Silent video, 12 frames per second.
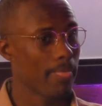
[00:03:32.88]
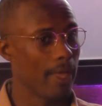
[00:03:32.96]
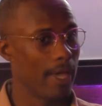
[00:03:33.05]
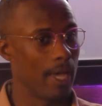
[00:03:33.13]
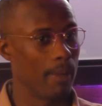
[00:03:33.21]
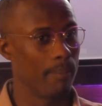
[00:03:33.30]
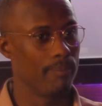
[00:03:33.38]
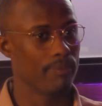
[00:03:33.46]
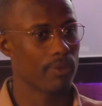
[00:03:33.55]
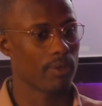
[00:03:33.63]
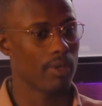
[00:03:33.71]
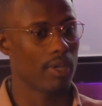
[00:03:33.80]

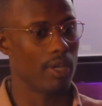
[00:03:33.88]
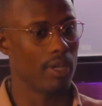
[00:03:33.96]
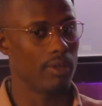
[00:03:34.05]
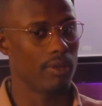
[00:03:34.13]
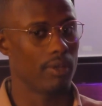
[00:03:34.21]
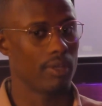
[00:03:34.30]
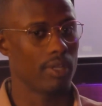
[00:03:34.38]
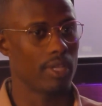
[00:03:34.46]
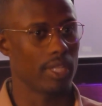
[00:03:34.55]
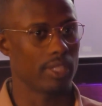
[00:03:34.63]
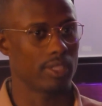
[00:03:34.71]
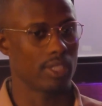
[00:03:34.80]
Um, uh,
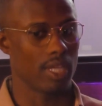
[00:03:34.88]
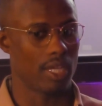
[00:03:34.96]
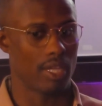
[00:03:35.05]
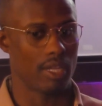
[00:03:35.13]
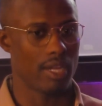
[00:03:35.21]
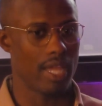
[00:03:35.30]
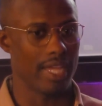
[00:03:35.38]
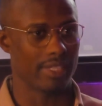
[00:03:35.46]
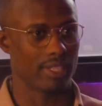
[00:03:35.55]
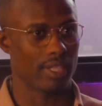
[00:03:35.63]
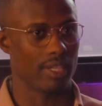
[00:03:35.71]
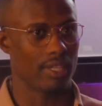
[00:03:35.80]
it's
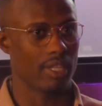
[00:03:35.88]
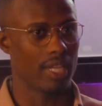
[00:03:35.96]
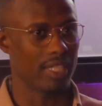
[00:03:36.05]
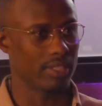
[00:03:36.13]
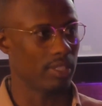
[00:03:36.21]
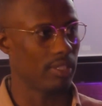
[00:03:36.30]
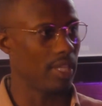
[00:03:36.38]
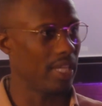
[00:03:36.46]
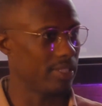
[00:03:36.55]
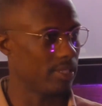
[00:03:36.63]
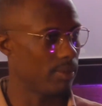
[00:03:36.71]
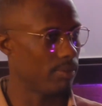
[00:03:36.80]
as a as a
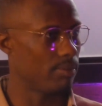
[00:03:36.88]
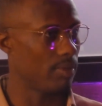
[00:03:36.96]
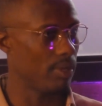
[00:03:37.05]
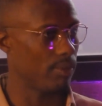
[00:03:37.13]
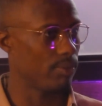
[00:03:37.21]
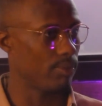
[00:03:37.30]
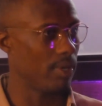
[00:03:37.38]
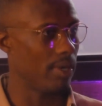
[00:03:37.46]
as a, a,